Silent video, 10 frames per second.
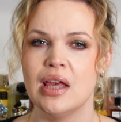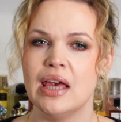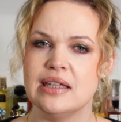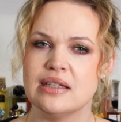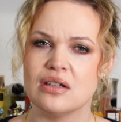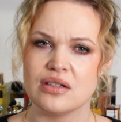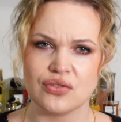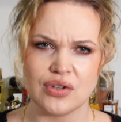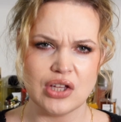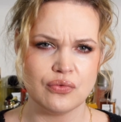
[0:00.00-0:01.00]
It is not
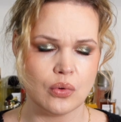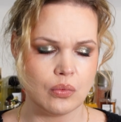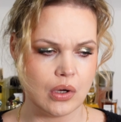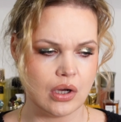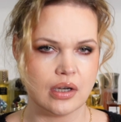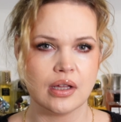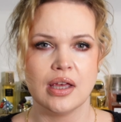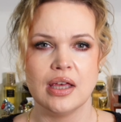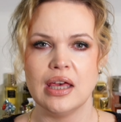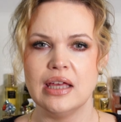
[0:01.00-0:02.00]
straightforward,
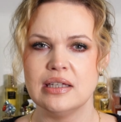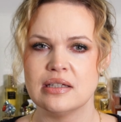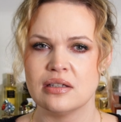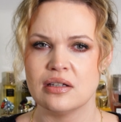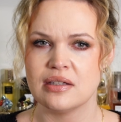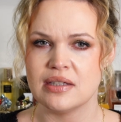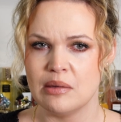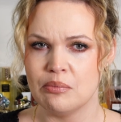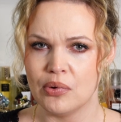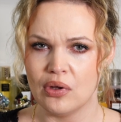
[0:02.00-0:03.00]
it is not
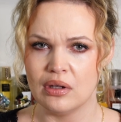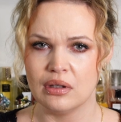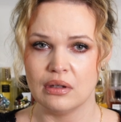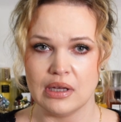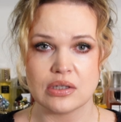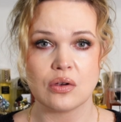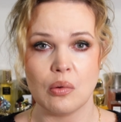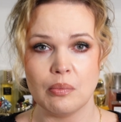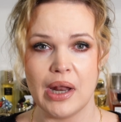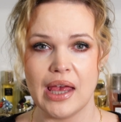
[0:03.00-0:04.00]
simple, it's
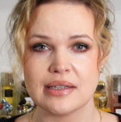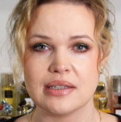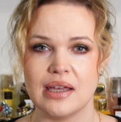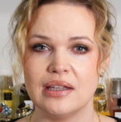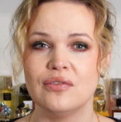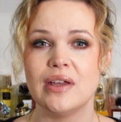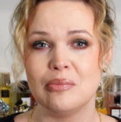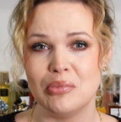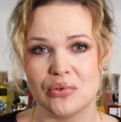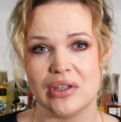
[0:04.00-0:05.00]
complex and very
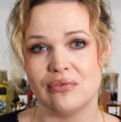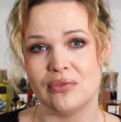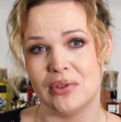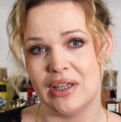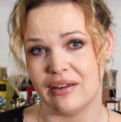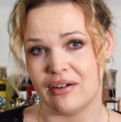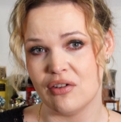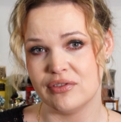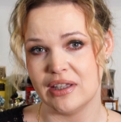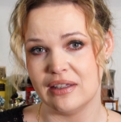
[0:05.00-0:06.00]
beautifully
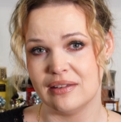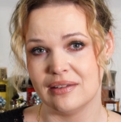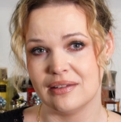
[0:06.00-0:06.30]
crafted.